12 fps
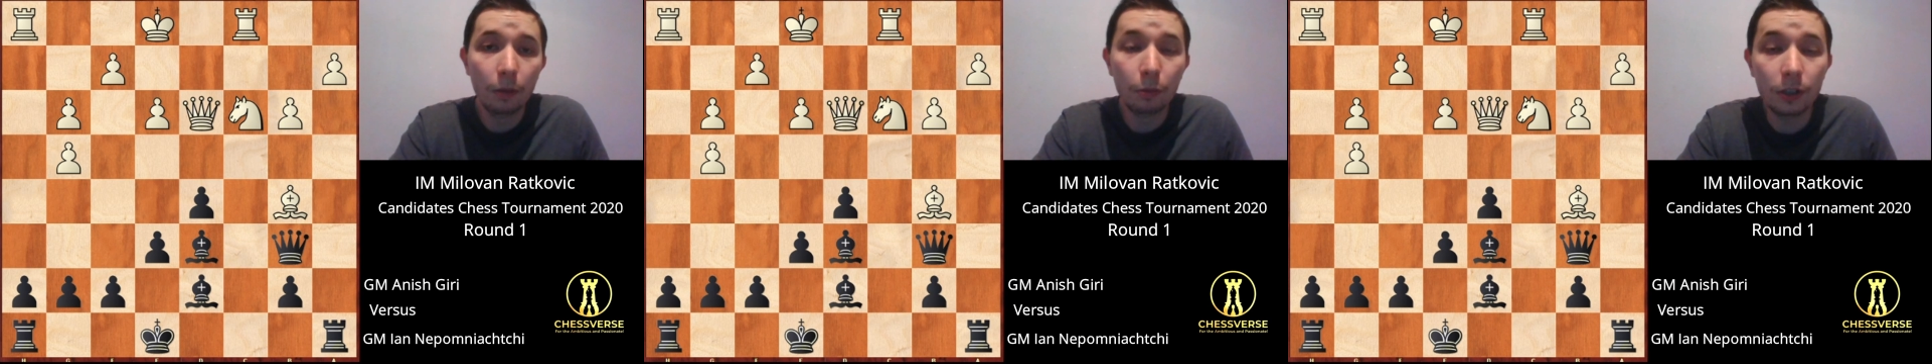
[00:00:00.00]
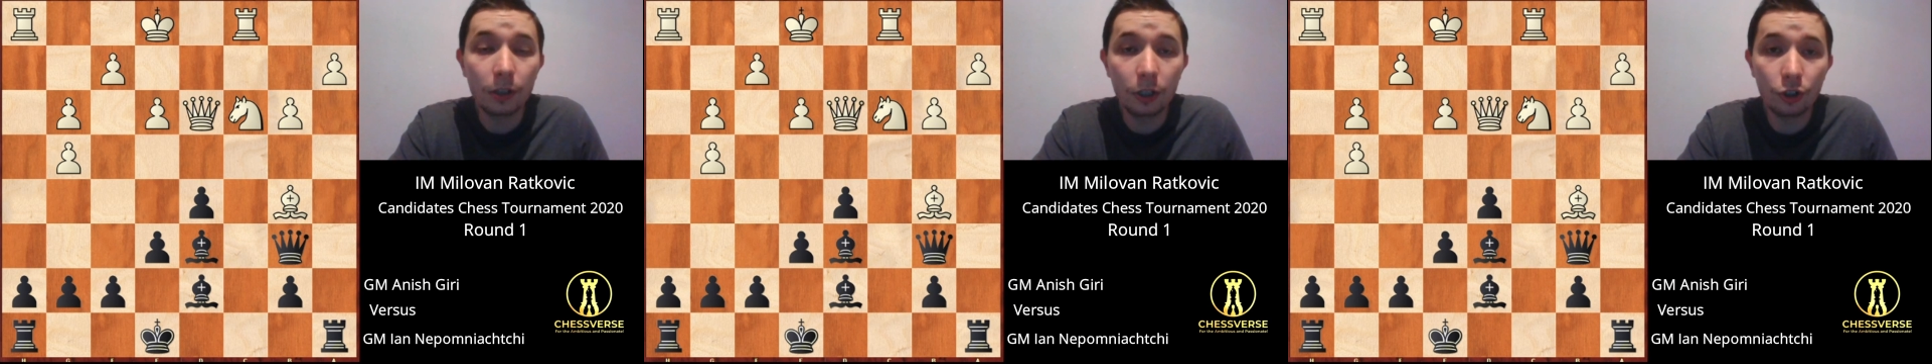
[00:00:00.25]

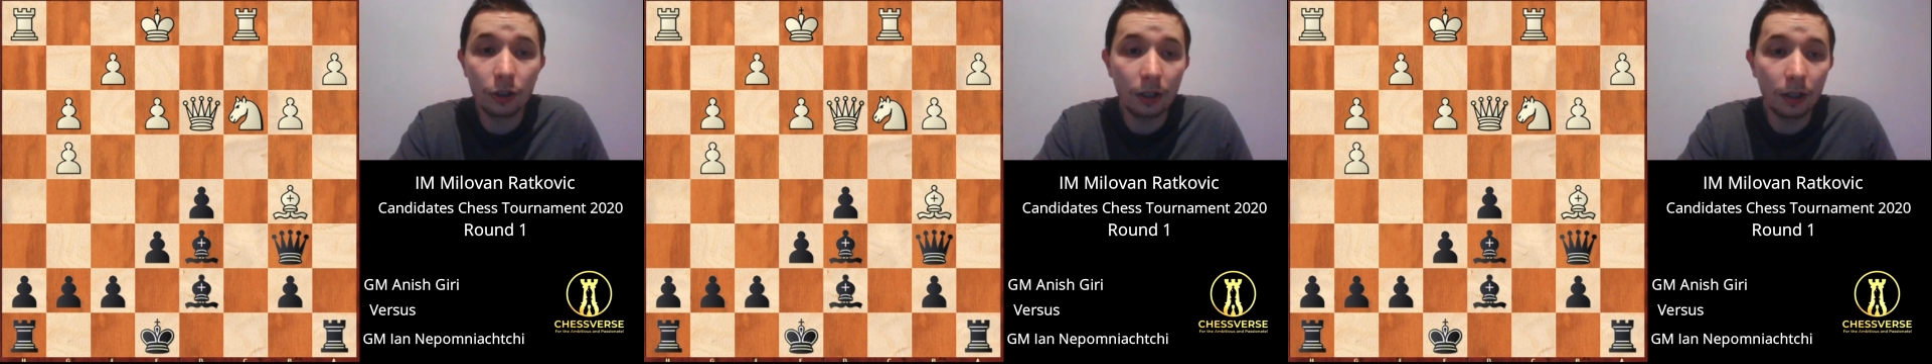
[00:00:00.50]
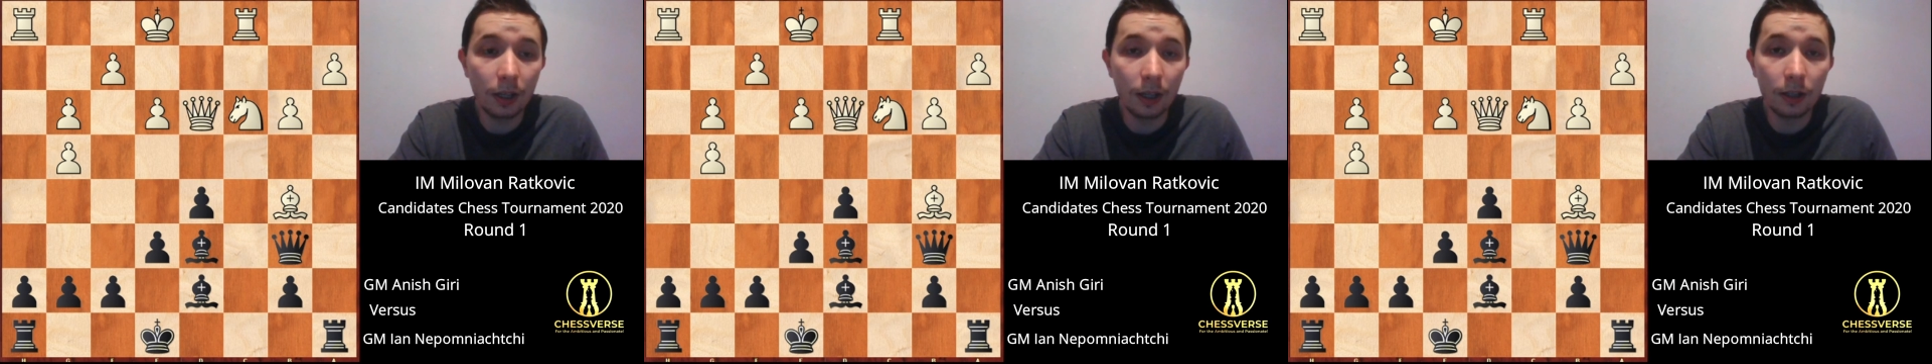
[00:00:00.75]

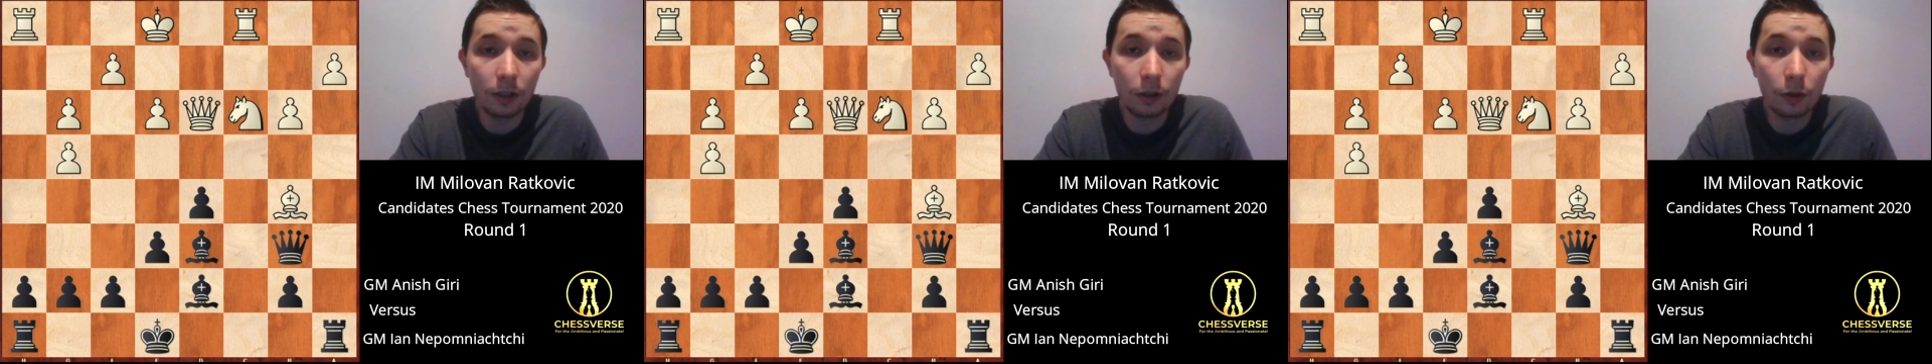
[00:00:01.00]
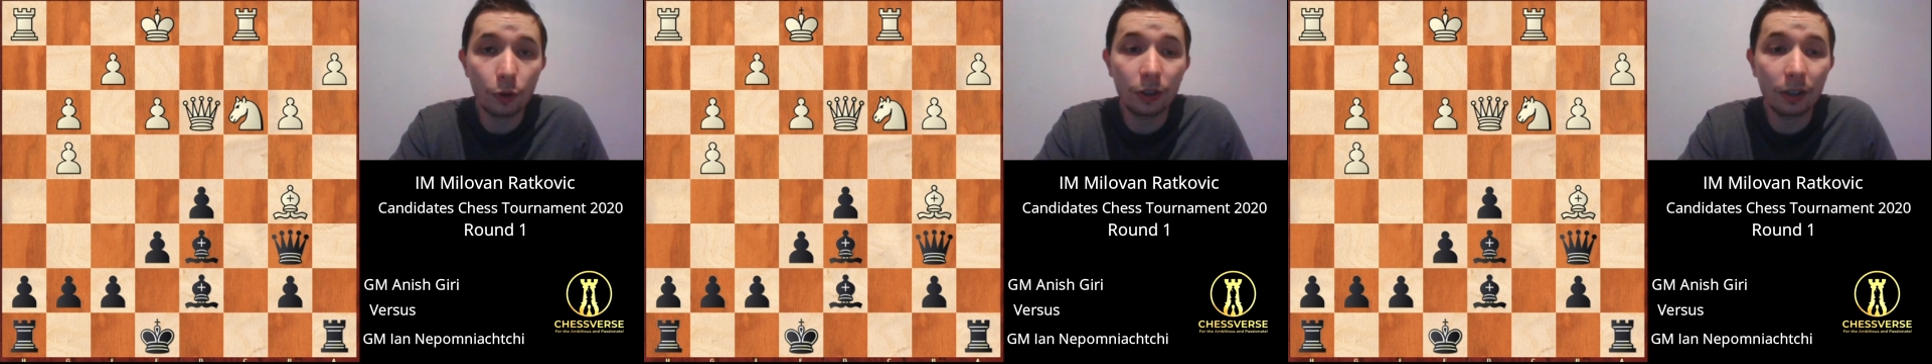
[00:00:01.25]
Position is
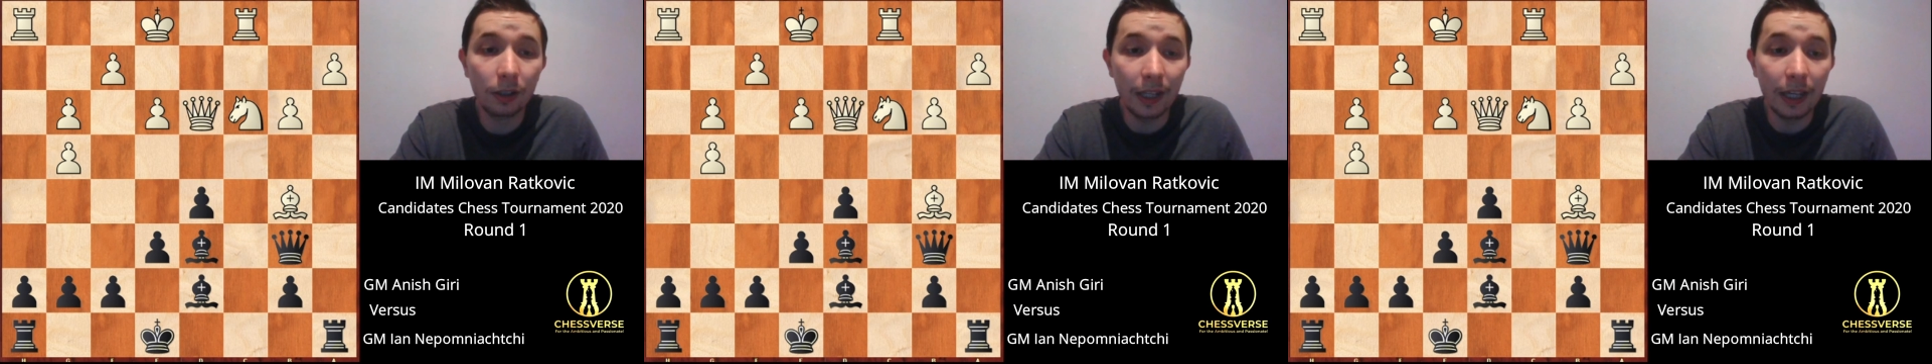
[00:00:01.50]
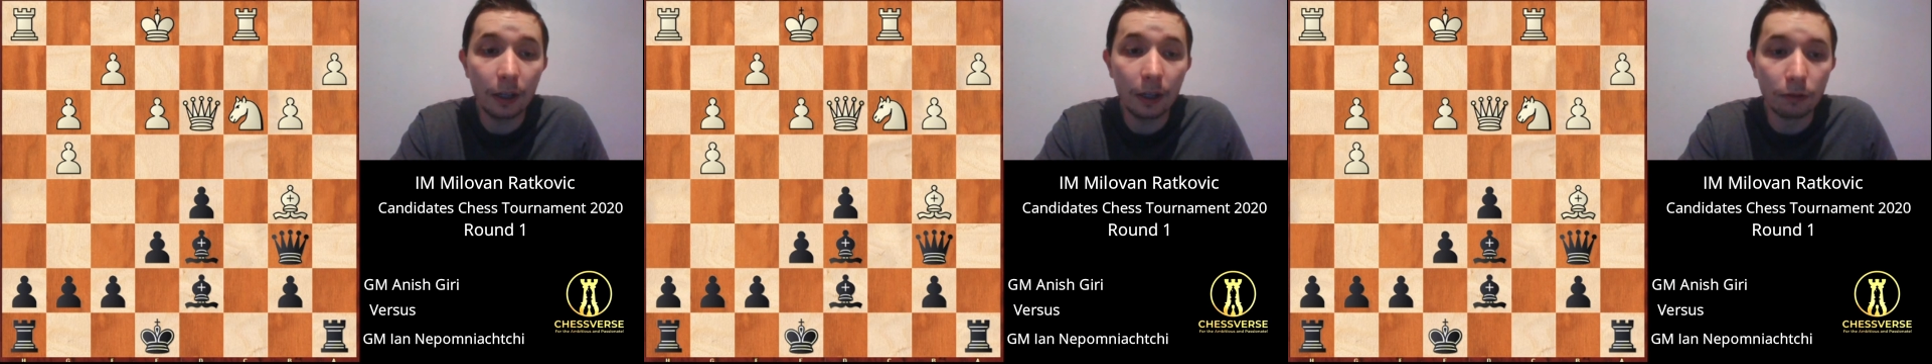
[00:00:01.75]
totally
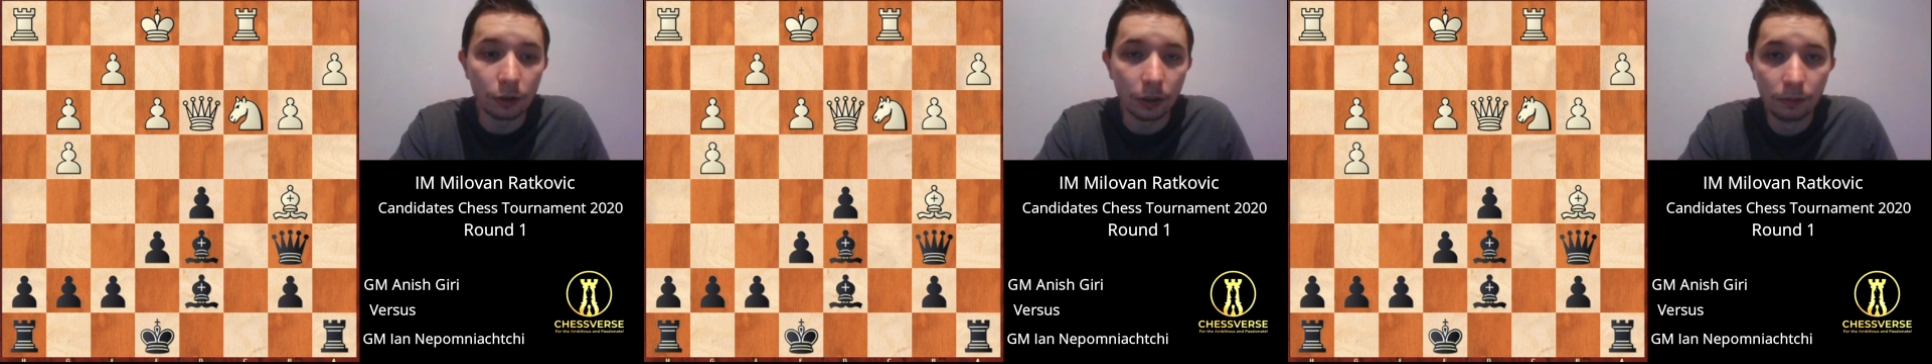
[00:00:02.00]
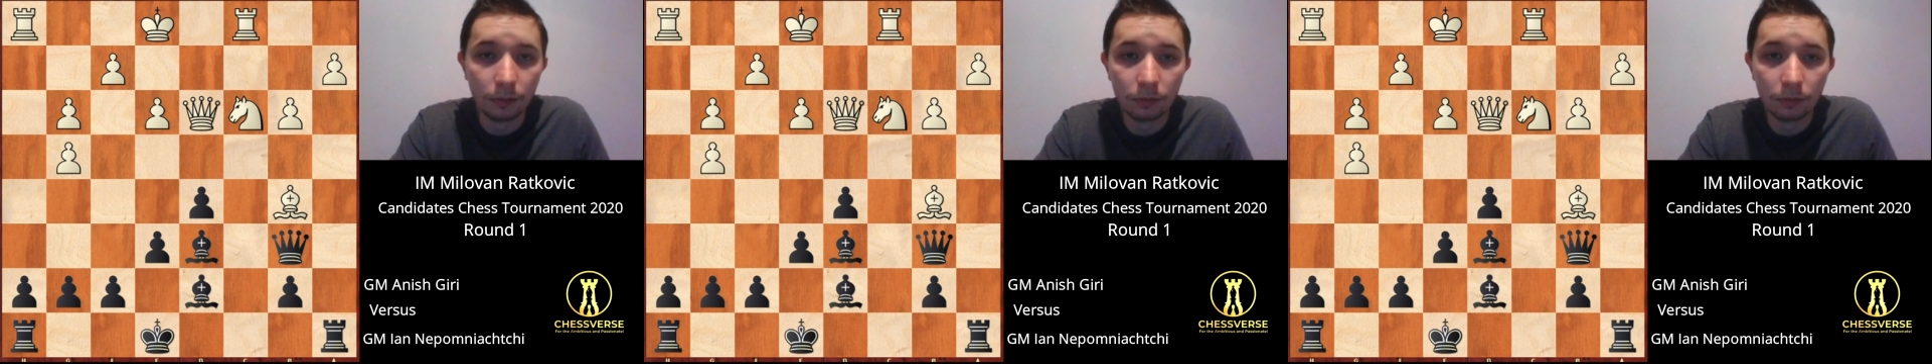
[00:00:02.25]
equal.